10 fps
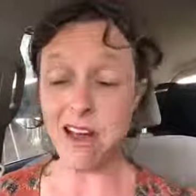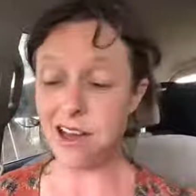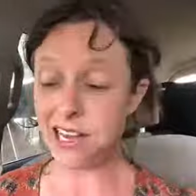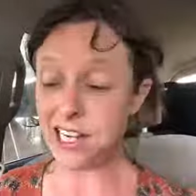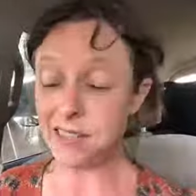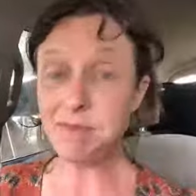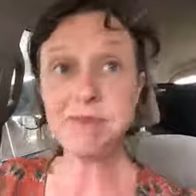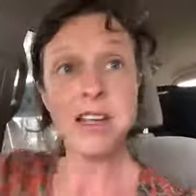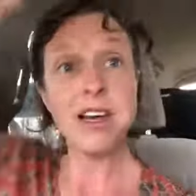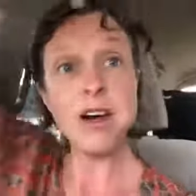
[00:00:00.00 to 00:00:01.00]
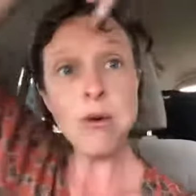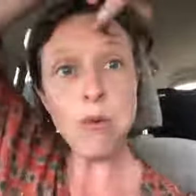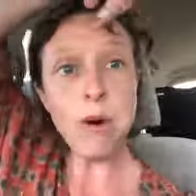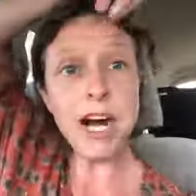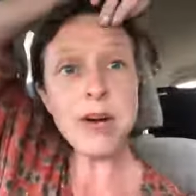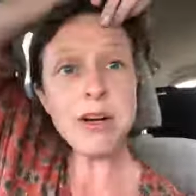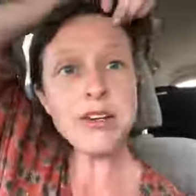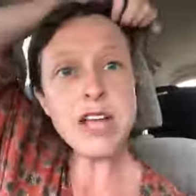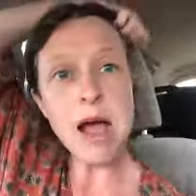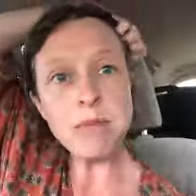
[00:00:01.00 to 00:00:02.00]
Okay? Why do I
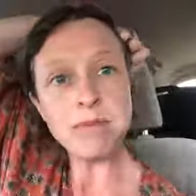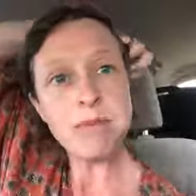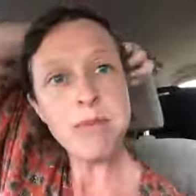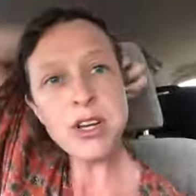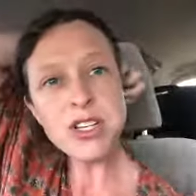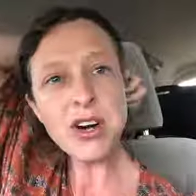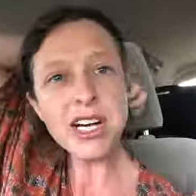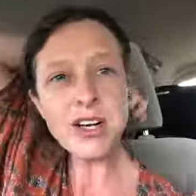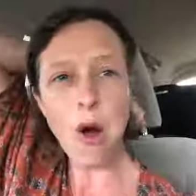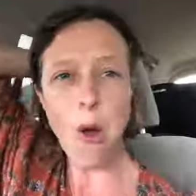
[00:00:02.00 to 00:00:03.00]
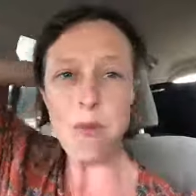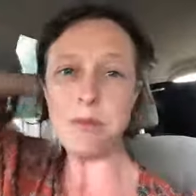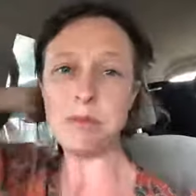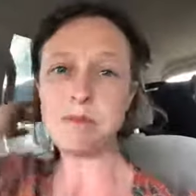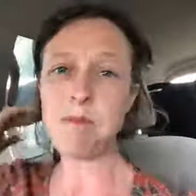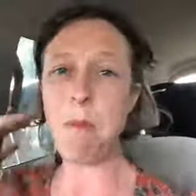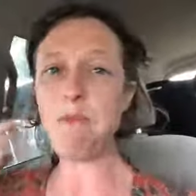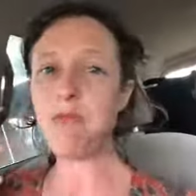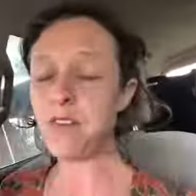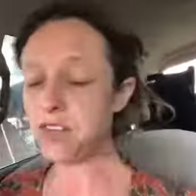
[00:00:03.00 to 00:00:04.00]
do that? Because I know
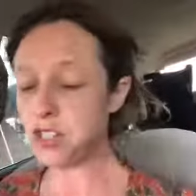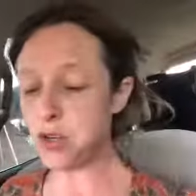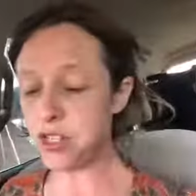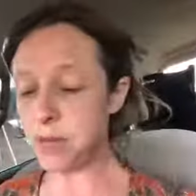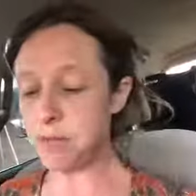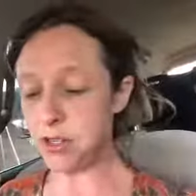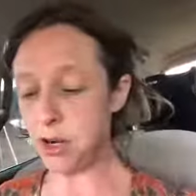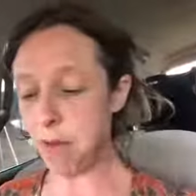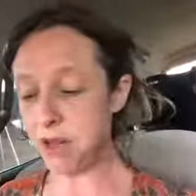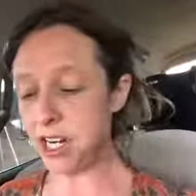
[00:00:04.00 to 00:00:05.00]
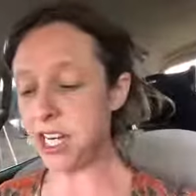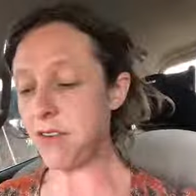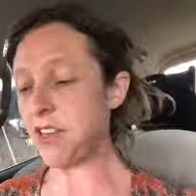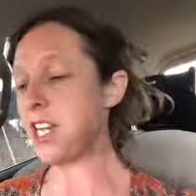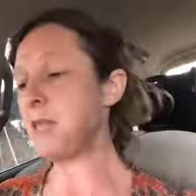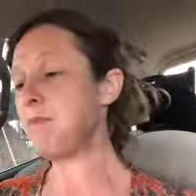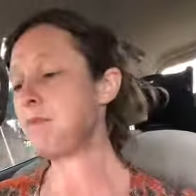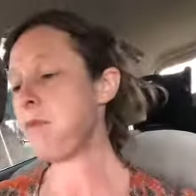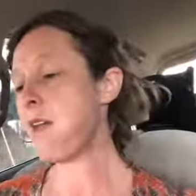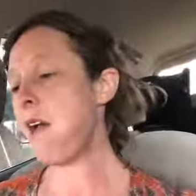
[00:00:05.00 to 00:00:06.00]
that this is not something that I'm going to eat every day.
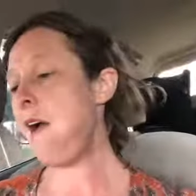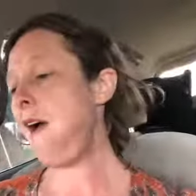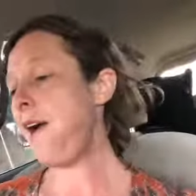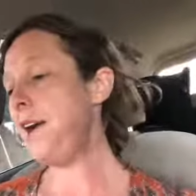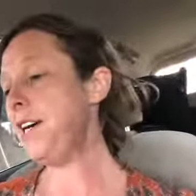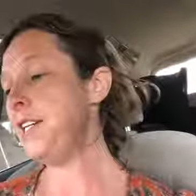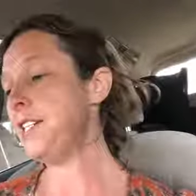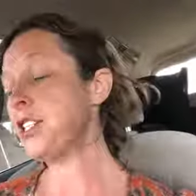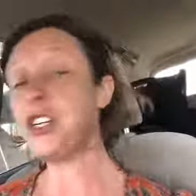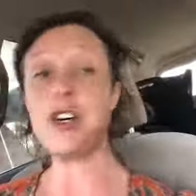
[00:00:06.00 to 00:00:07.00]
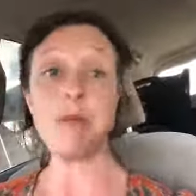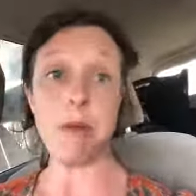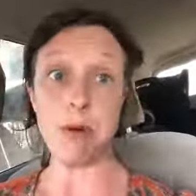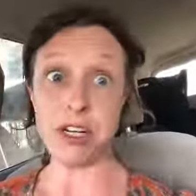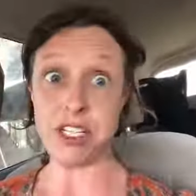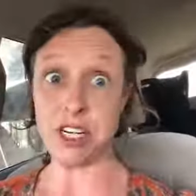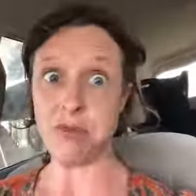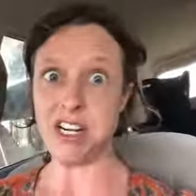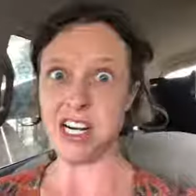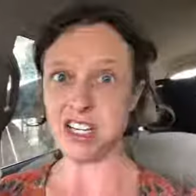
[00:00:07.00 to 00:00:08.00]
And I know that my body's going
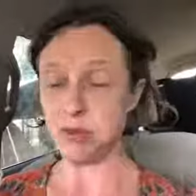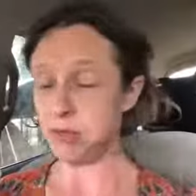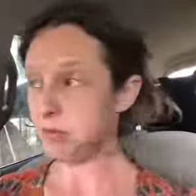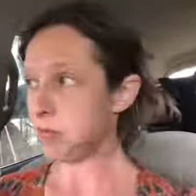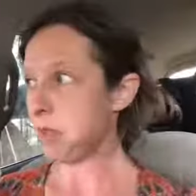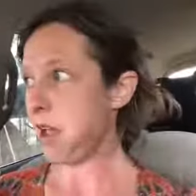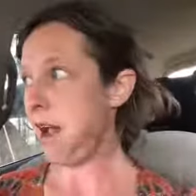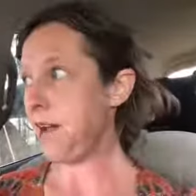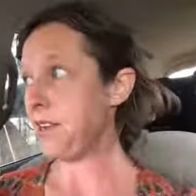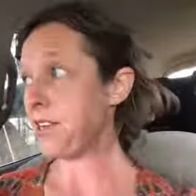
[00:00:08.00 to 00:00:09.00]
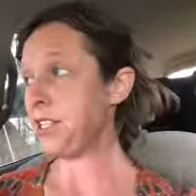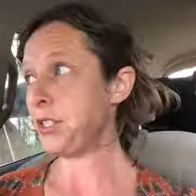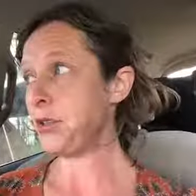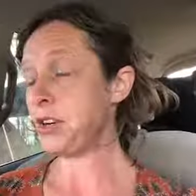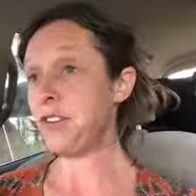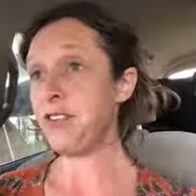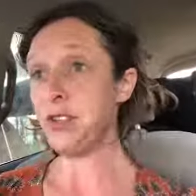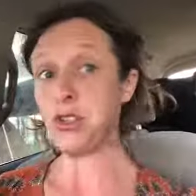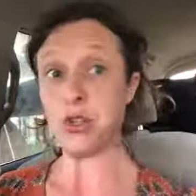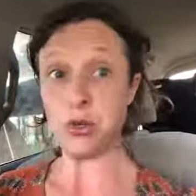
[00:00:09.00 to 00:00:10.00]
to react to it. And it's not going to
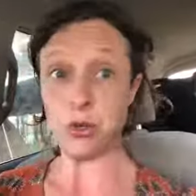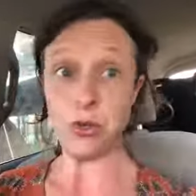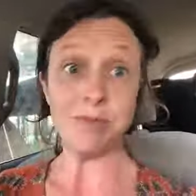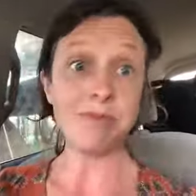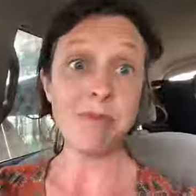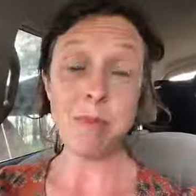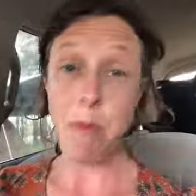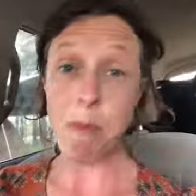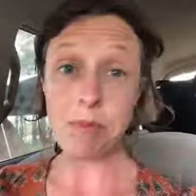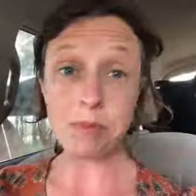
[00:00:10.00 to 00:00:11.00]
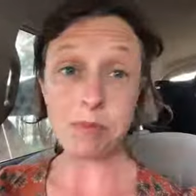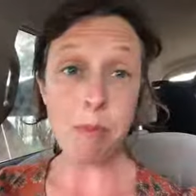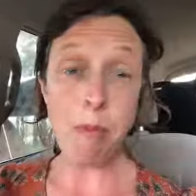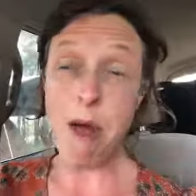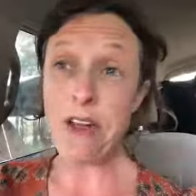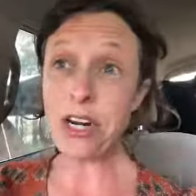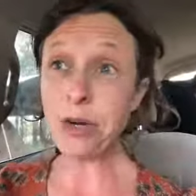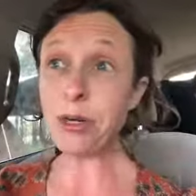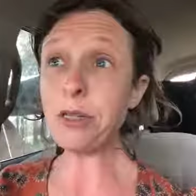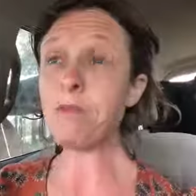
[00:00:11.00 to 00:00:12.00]
feel so cool. But you
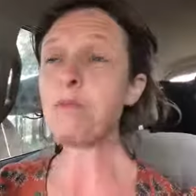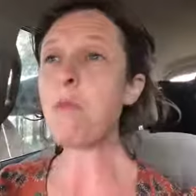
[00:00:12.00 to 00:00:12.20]
know what?